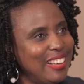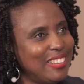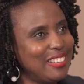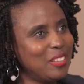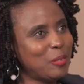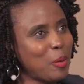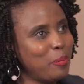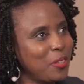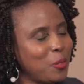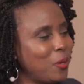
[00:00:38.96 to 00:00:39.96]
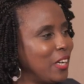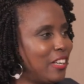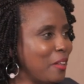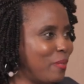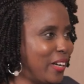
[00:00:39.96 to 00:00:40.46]
And I'm being thrown
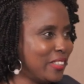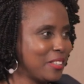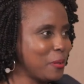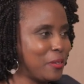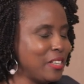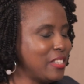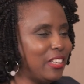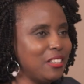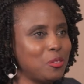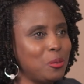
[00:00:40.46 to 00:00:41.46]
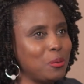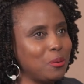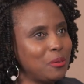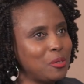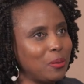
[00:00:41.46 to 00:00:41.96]
under the bus for things I didn't
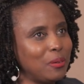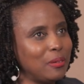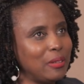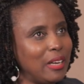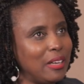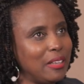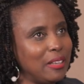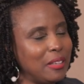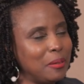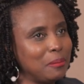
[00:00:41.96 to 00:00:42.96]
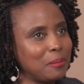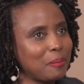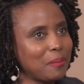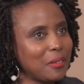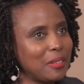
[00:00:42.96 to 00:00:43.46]
do. Yeah. So, and
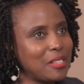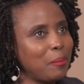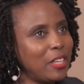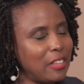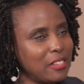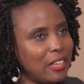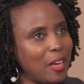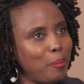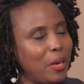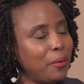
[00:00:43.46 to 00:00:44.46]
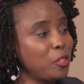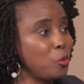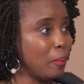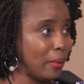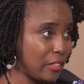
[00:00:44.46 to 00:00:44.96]
some other things that happened, I wanted to
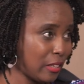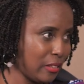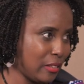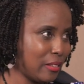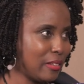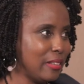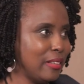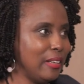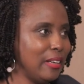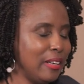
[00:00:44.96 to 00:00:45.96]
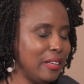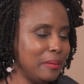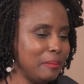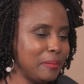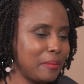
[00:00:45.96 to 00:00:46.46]
do a master's.
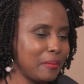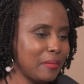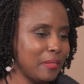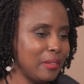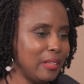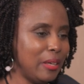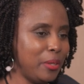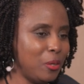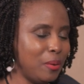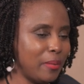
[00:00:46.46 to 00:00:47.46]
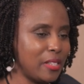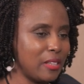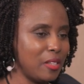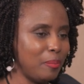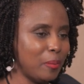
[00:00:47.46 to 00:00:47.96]
I wanted to do a
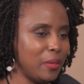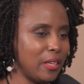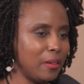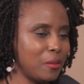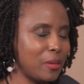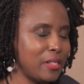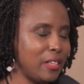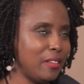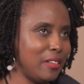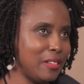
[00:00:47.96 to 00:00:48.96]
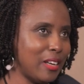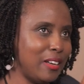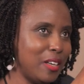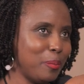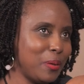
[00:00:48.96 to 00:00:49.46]
master's in public health. So I said, things
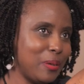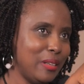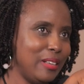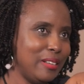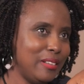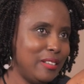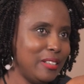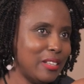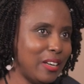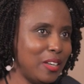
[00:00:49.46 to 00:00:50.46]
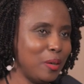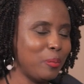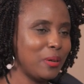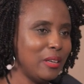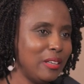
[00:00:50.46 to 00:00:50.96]
add up, things add up.
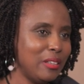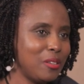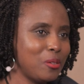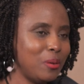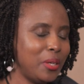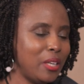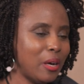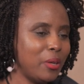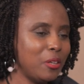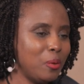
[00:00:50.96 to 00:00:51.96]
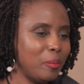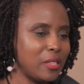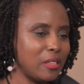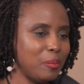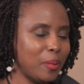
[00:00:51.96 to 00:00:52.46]
So I wanted to do a
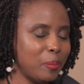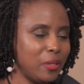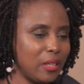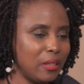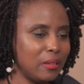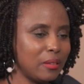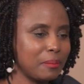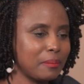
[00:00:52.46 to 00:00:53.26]
master's in public health.